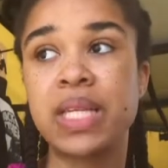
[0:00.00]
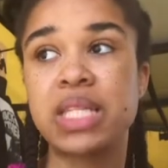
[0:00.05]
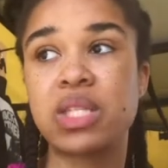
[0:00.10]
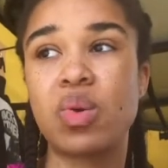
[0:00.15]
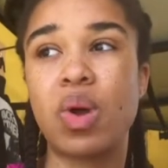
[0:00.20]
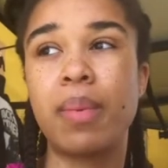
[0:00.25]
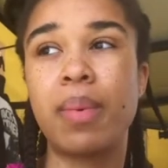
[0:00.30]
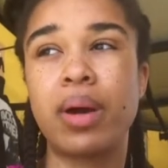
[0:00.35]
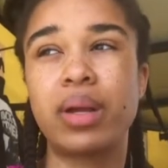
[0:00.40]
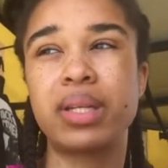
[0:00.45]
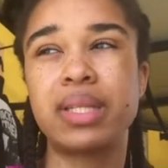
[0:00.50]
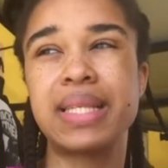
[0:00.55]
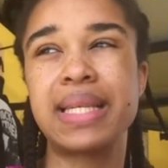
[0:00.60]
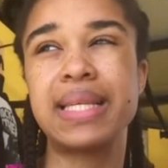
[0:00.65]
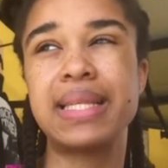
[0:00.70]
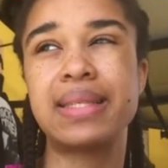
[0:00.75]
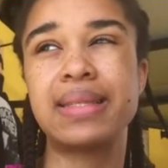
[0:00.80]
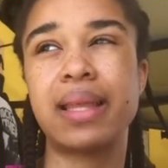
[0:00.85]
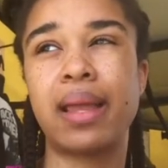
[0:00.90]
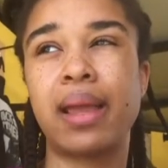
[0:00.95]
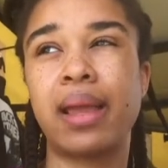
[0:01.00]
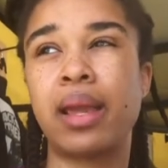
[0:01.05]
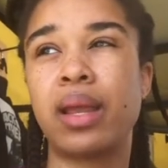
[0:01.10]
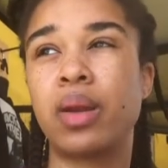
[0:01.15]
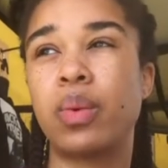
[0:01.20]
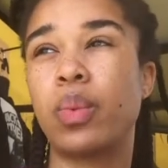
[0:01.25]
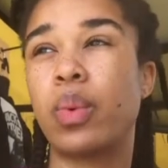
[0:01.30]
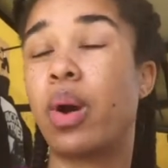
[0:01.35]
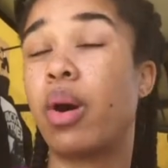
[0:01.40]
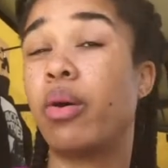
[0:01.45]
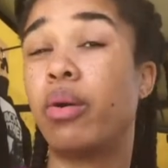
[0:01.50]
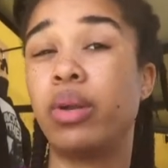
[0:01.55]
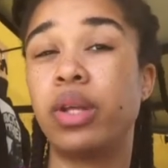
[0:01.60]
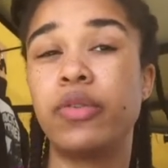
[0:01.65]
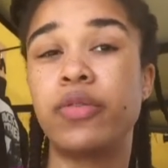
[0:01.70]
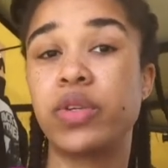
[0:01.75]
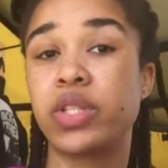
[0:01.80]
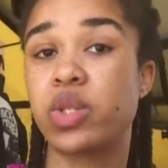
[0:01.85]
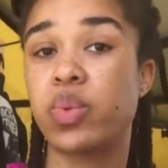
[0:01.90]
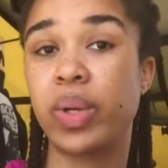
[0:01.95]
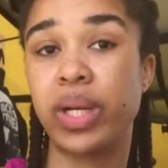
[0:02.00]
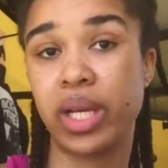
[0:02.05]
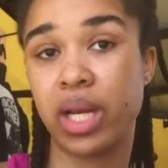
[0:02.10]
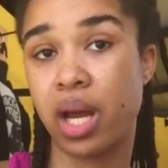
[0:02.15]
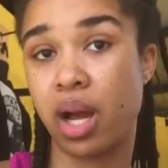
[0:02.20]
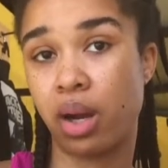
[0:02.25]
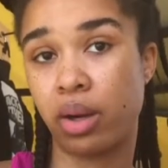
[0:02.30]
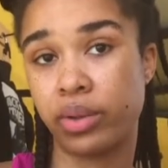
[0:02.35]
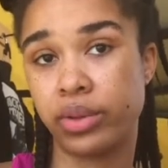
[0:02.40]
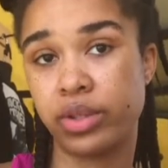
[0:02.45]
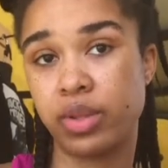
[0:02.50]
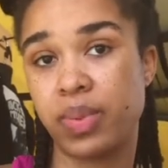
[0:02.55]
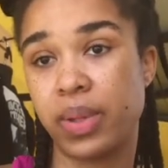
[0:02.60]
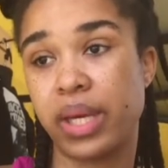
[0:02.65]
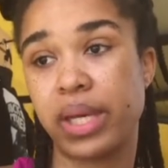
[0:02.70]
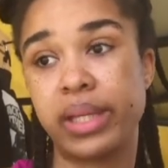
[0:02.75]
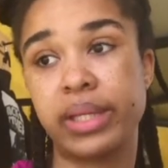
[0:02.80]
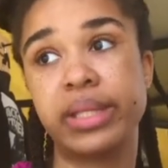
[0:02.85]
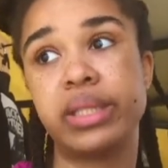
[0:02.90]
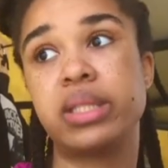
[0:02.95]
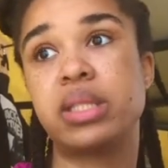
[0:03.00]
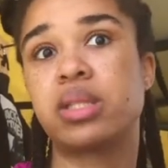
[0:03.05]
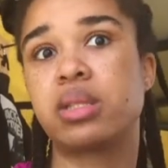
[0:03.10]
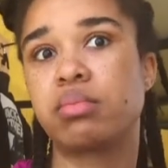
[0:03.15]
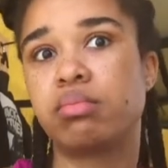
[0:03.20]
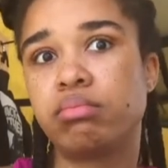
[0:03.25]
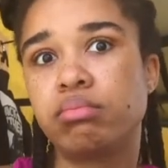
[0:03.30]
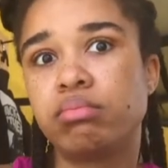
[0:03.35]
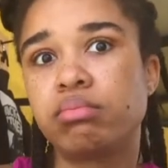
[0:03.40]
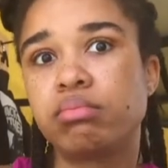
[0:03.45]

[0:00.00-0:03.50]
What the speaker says: So I bought the tea stand only for $20 because